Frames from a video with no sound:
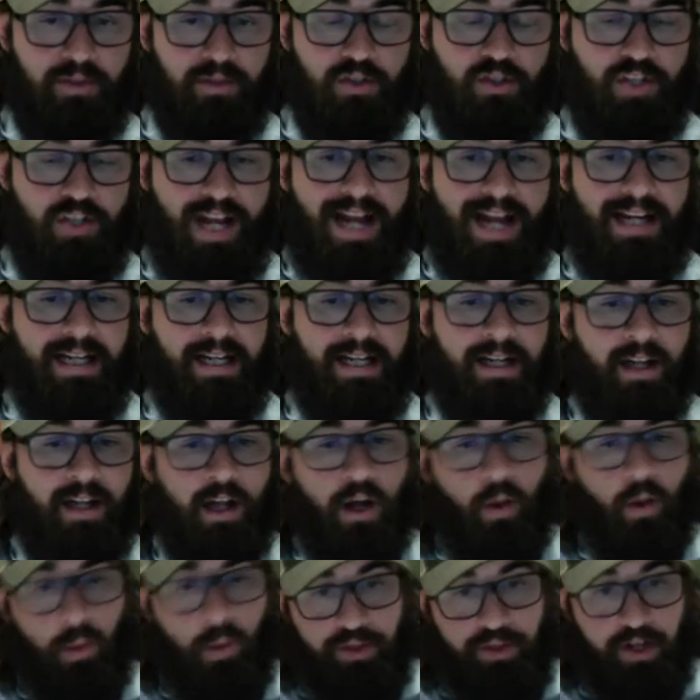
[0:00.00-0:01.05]
jetty
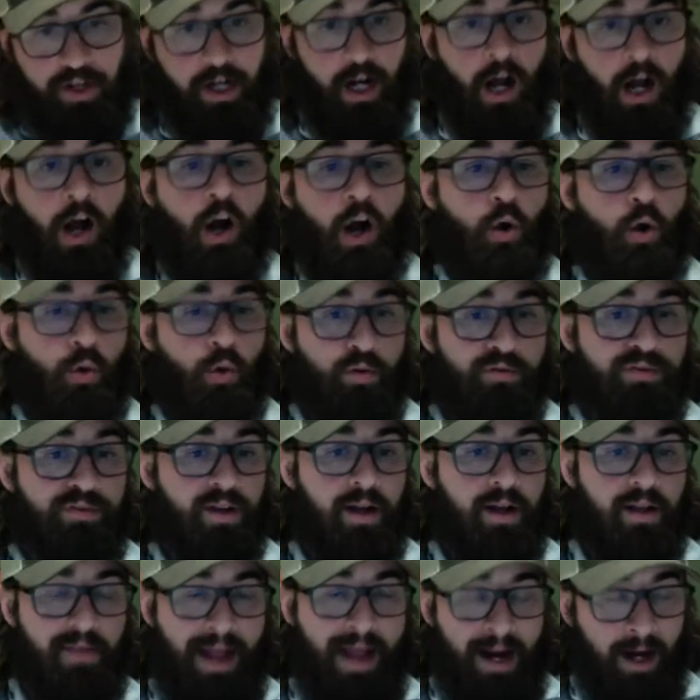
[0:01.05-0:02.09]
with a cove
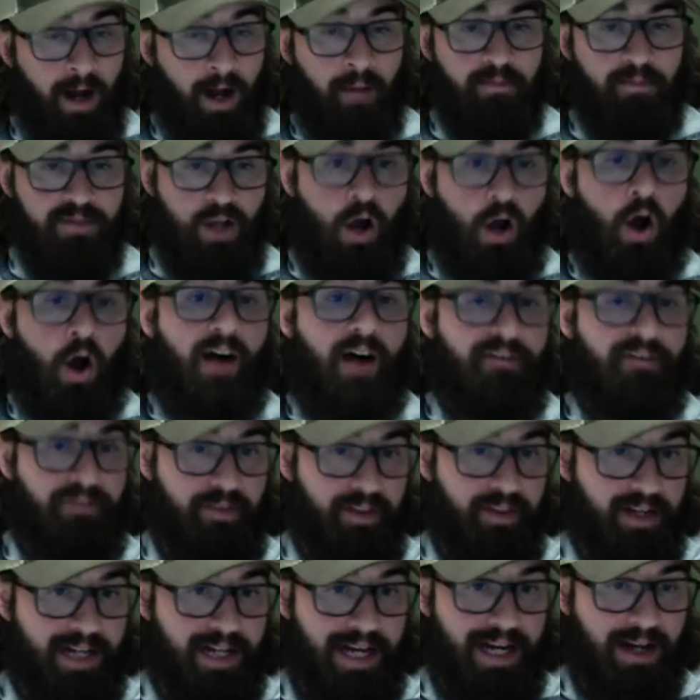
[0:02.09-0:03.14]
that comes off of
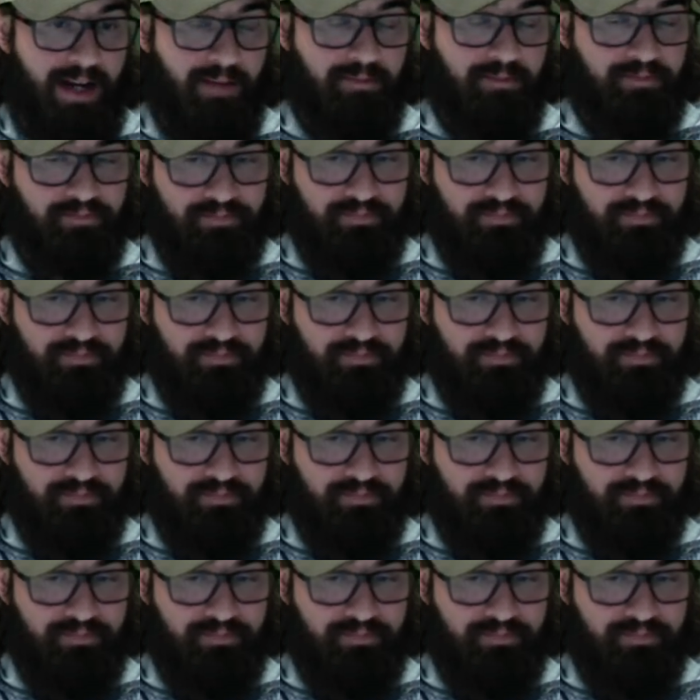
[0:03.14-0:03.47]
the dam.